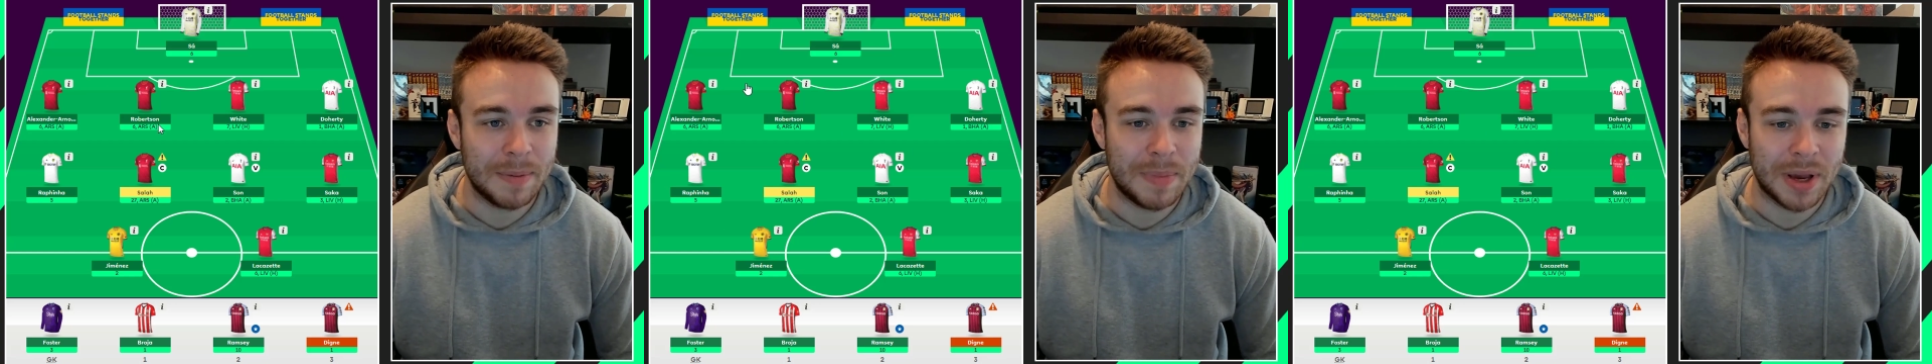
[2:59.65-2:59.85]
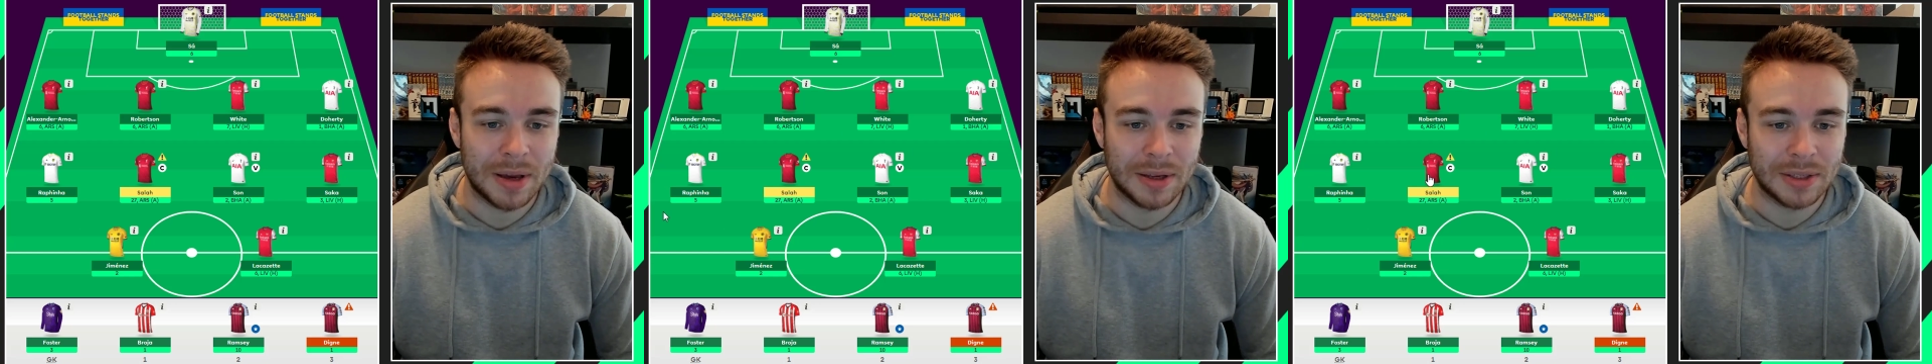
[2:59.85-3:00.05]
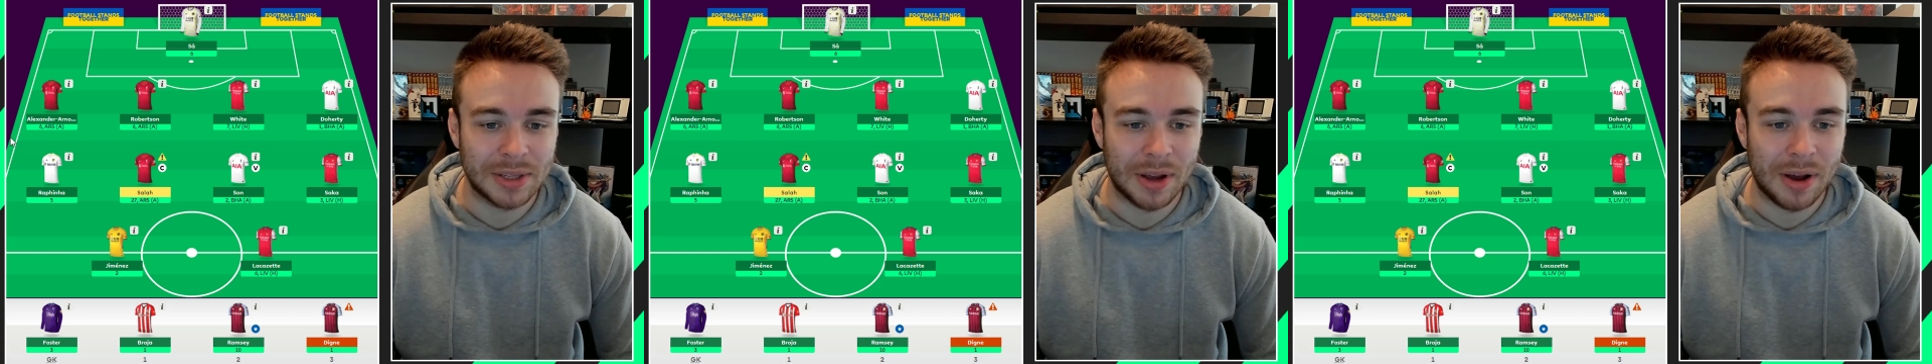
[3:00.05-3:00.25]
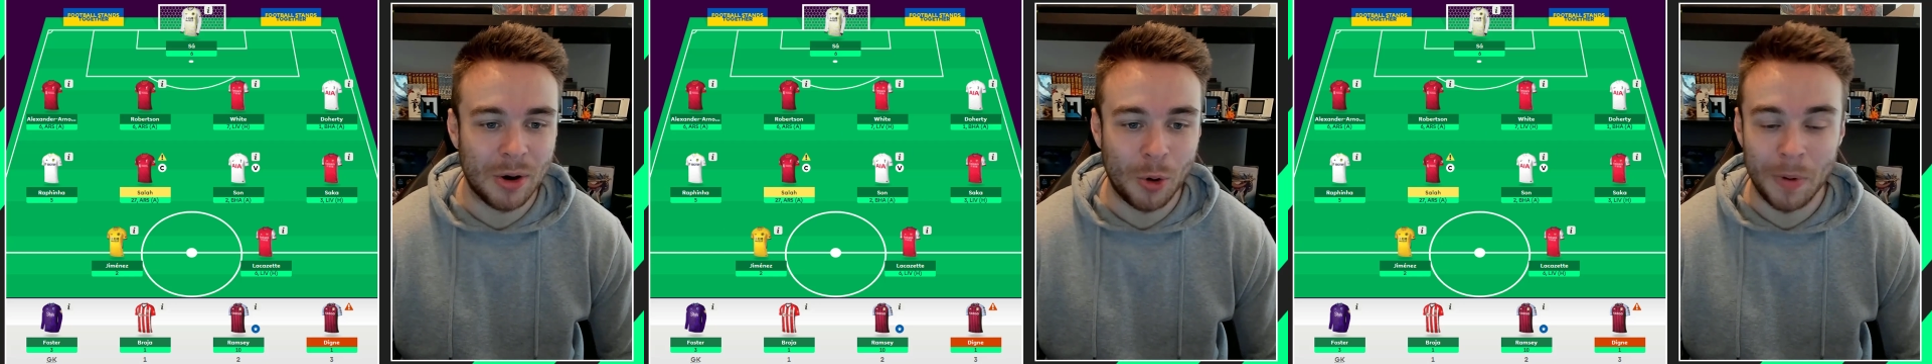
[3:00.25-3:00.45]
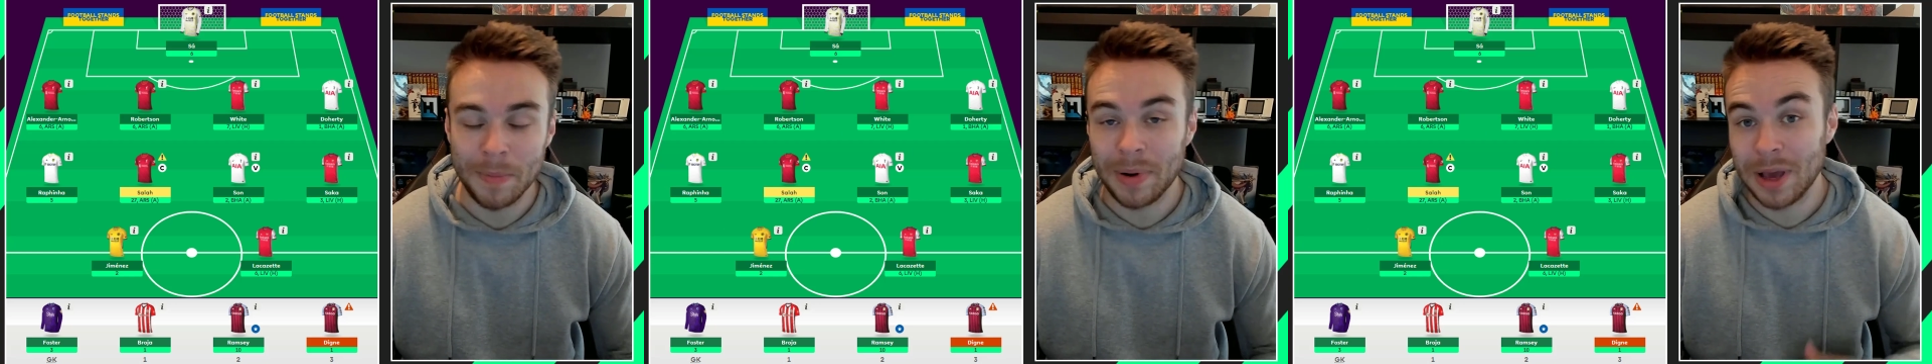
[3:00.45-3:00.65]
because
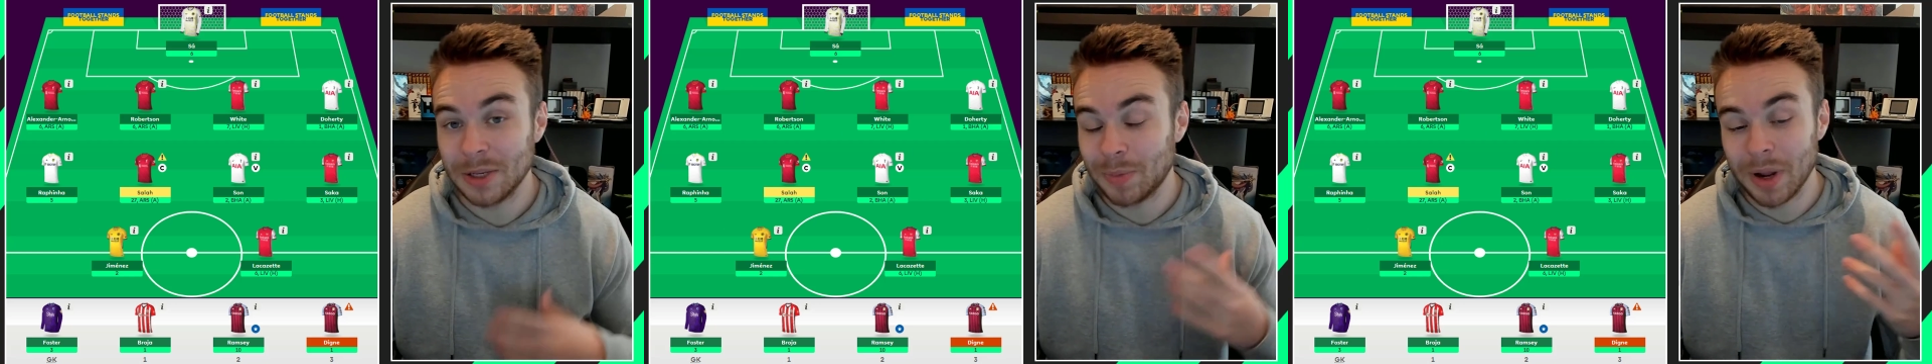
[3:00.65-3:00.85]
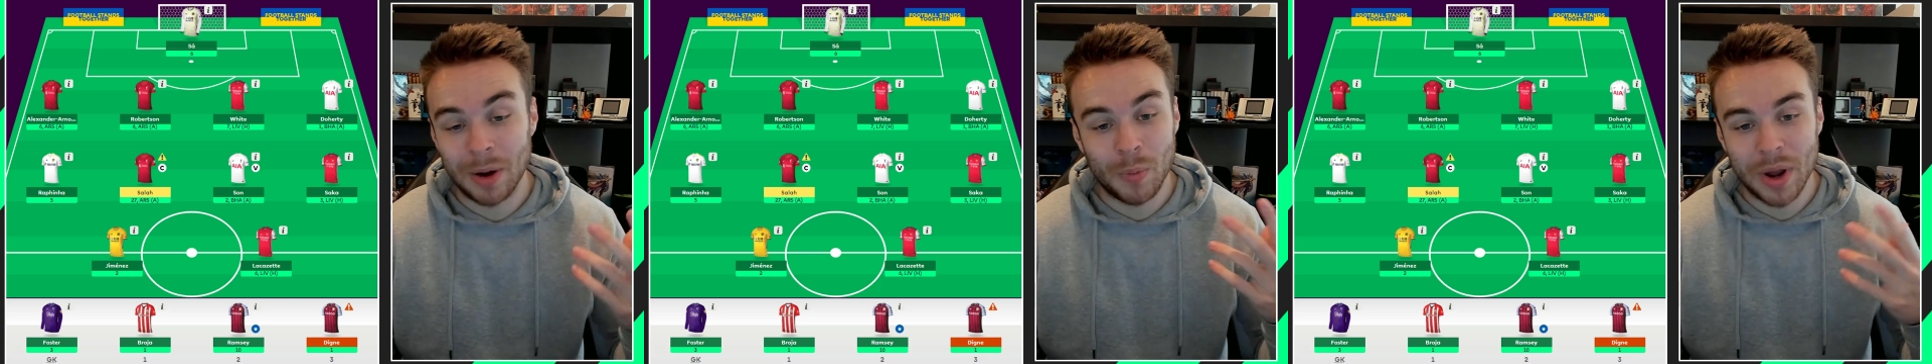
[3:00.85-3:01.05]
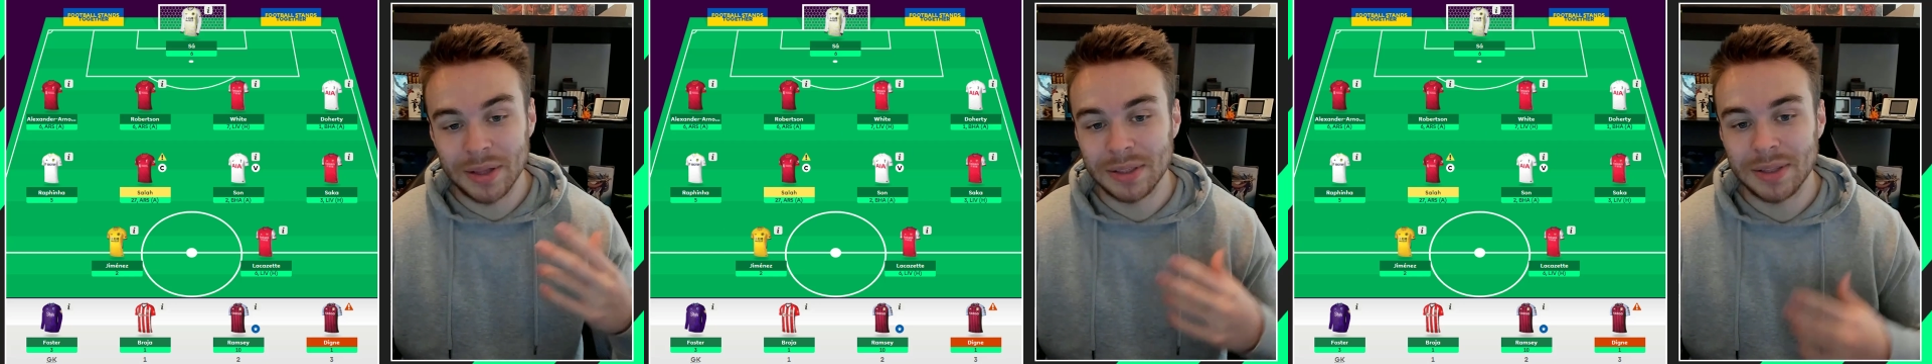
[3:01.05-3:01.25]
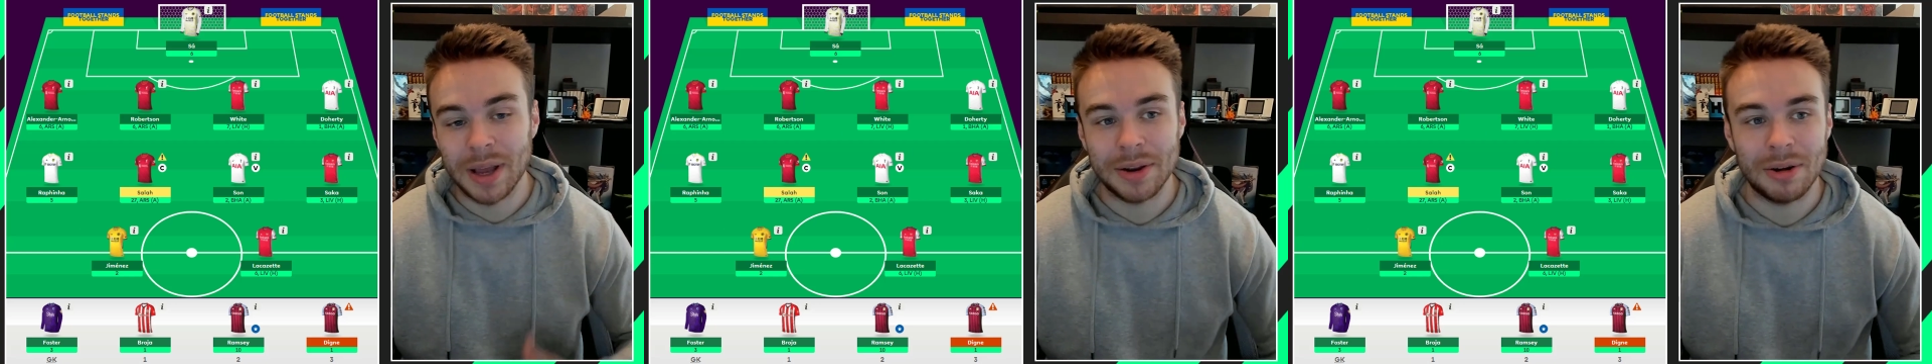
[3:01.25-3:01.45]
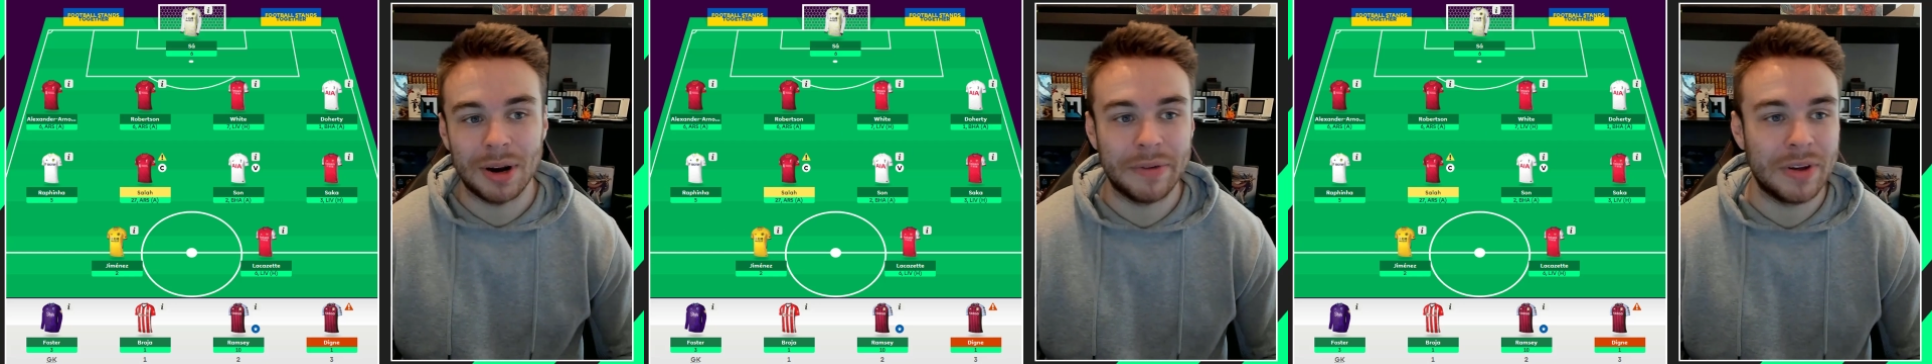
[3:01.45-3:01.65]
all my players play on Wednesday.
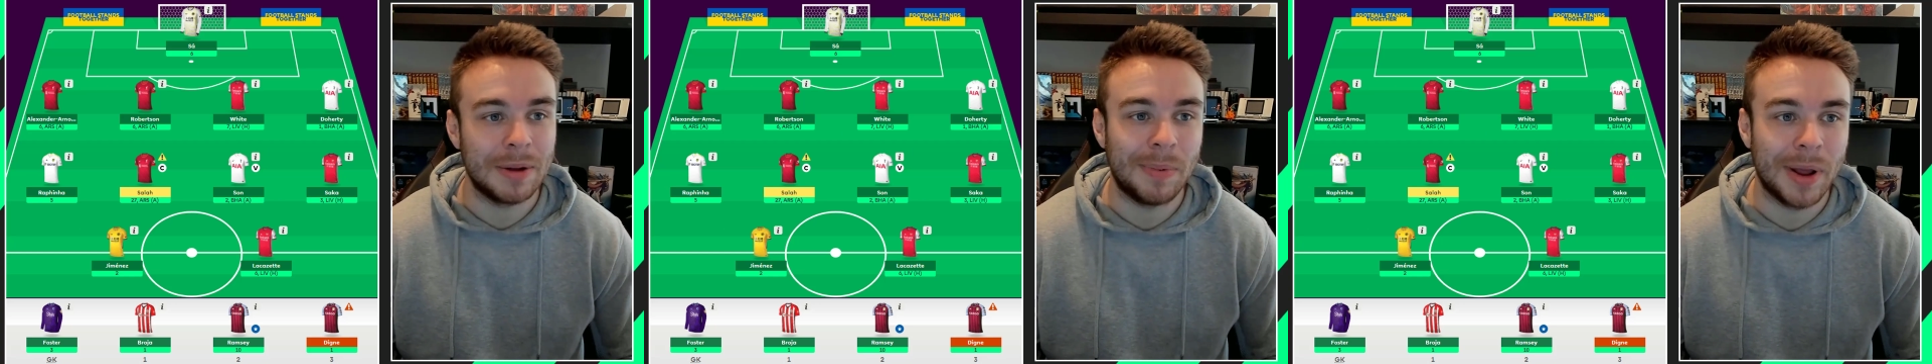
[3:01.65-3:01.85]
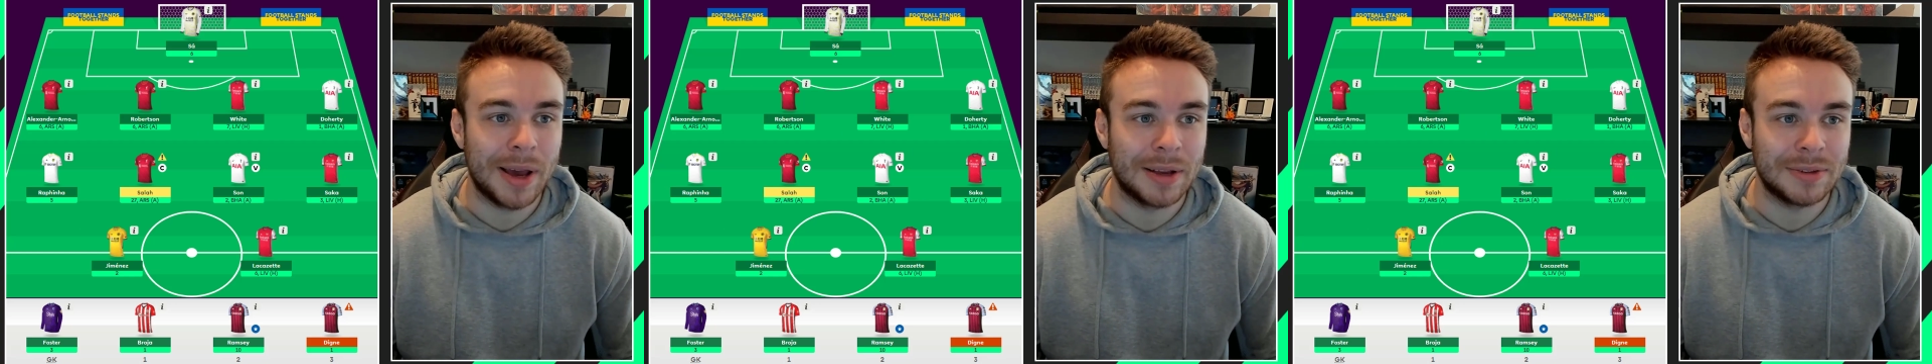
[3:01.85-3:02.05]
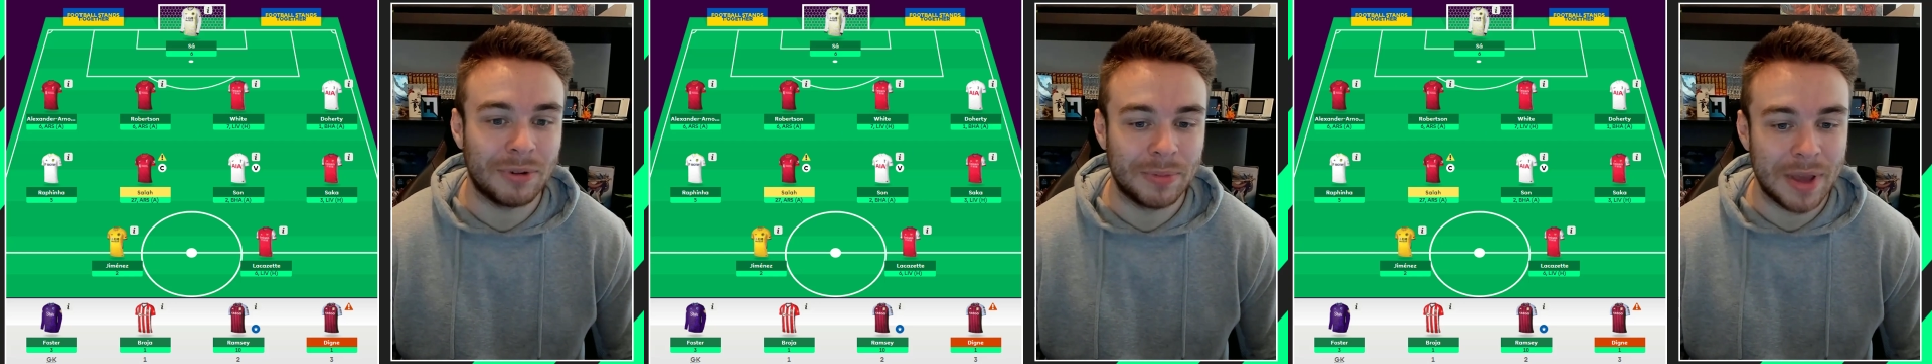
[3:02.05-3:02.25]
I don't have any players from the